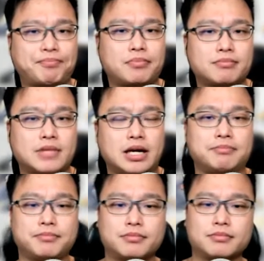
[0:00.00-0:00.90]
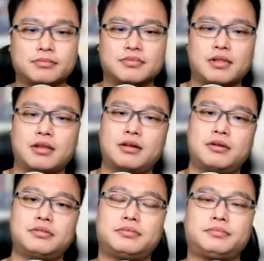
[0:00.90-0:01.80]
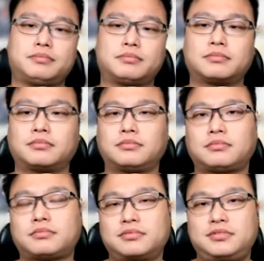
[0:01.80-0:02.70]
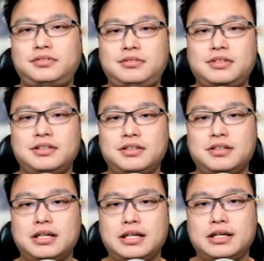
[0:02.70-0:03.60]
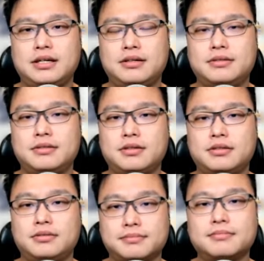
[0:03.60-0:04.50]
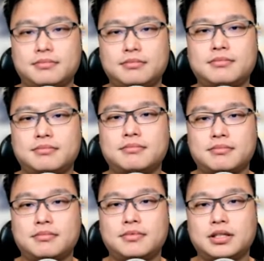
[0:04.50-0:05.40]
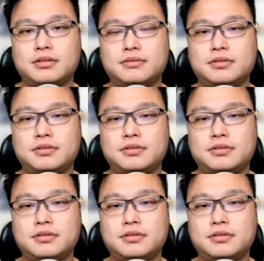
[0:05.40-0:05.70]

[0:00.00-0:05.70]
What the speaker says: Yeah, it's so rare these days to see like a flagship phone that is under 1,000 Singapore dollars.